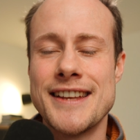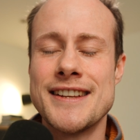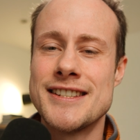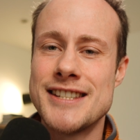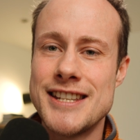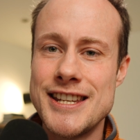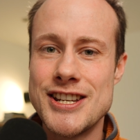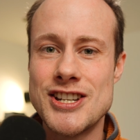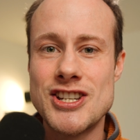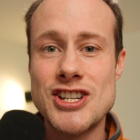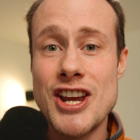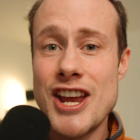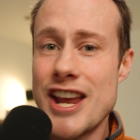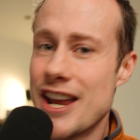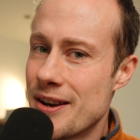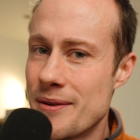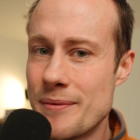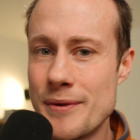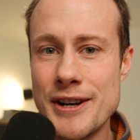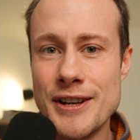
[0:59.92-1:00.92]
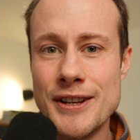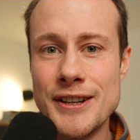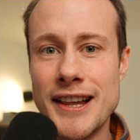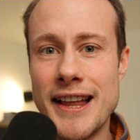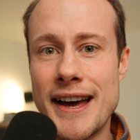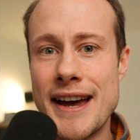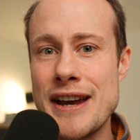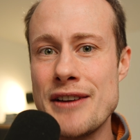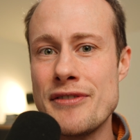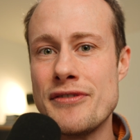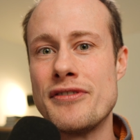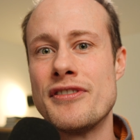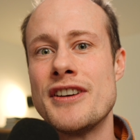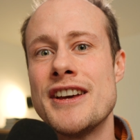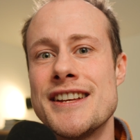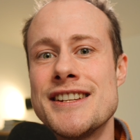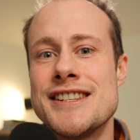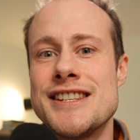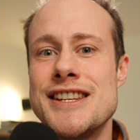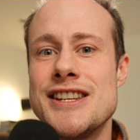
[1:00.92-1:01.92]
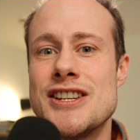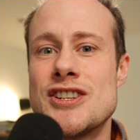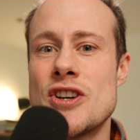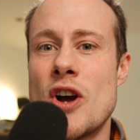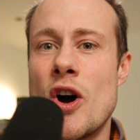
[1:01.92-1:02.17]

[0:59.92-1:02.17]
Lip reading: Teach in real life, teach